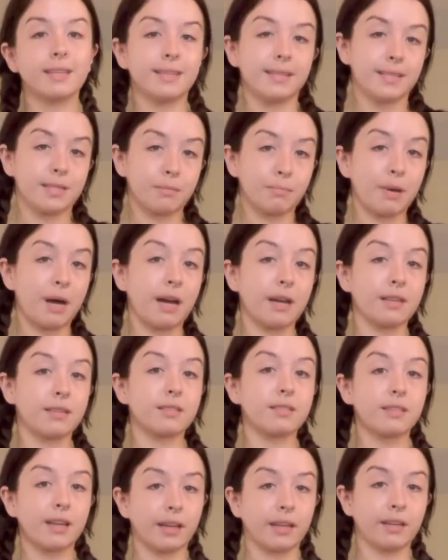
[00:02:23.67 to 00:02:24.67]
is my
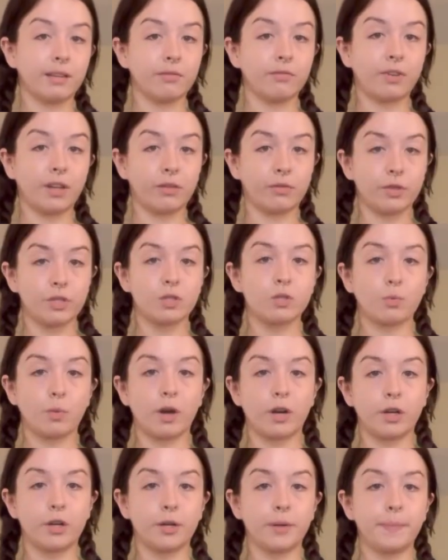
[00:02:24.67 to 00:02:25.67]
second favorite
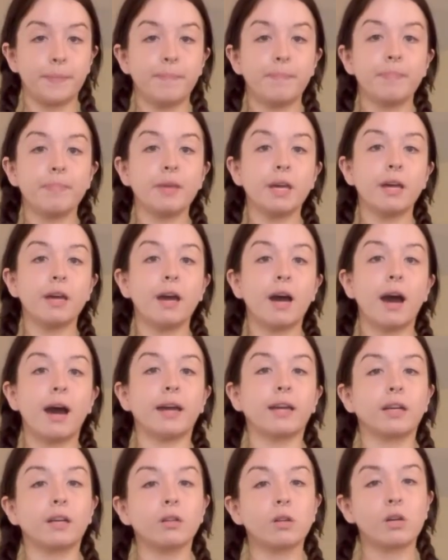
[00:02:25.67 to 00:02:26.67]
sweater.
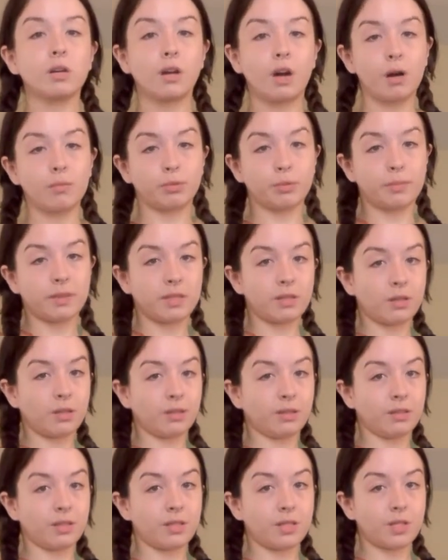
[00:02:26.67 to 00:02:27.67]
I get a lot of compliments
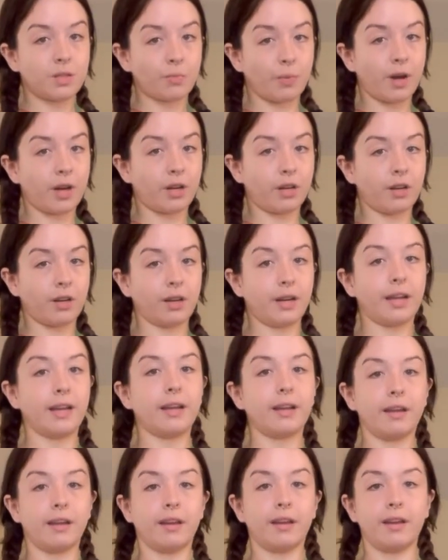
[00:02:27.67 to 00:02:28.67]
on this sweater,
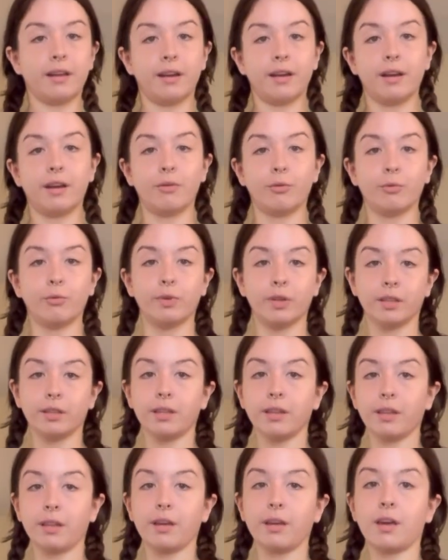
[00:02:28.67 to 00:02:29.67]
and I
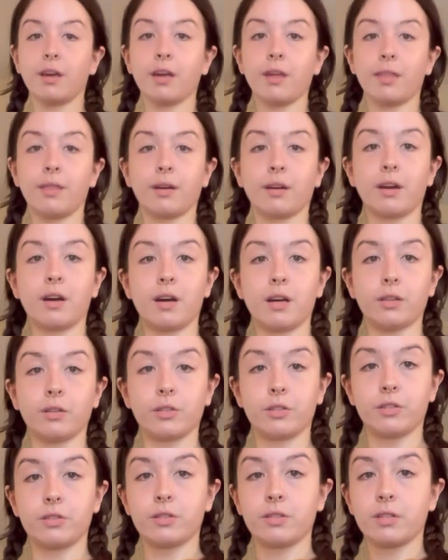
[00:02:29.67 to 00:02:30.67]
really like the
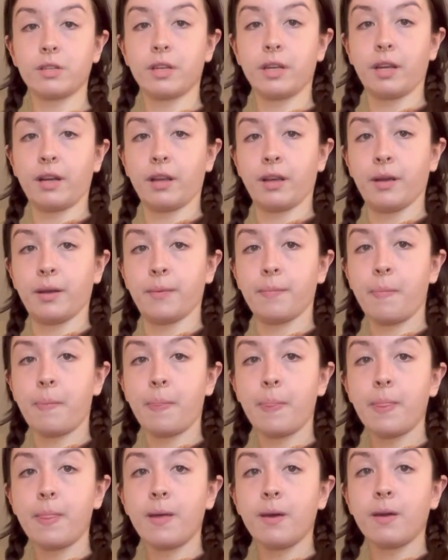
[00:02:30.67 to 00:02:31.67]
colors in it.
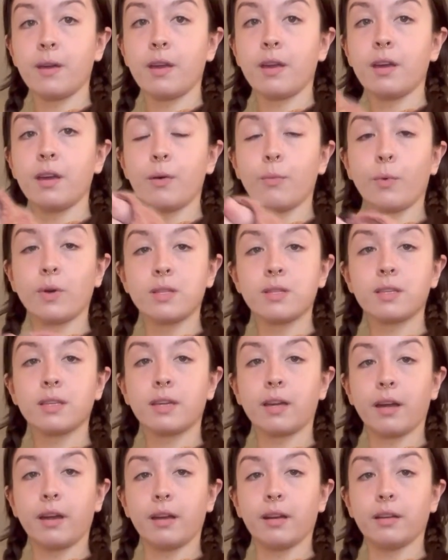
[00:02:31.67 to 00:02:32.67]
Once
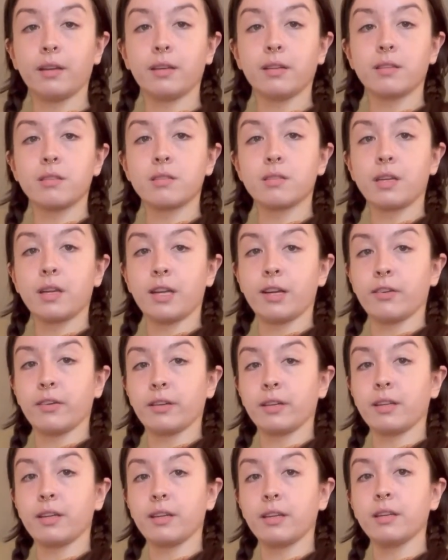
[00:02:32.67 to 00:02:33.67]
again, it is
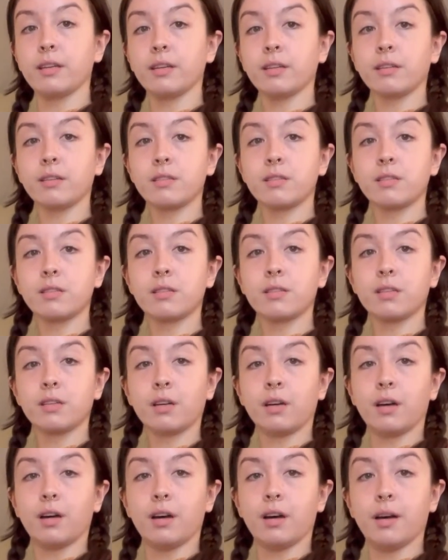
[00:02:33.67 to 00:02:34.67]
Karen Cakes.
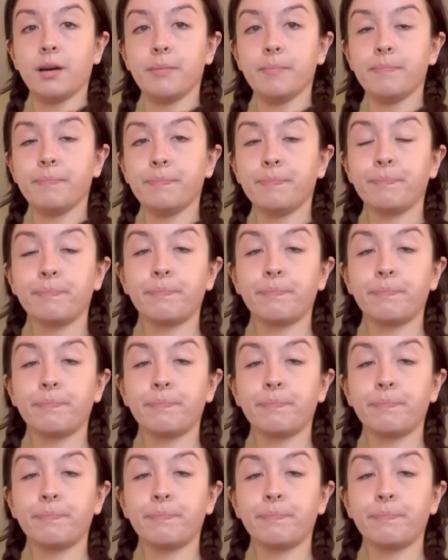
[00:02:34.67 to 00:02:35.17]
I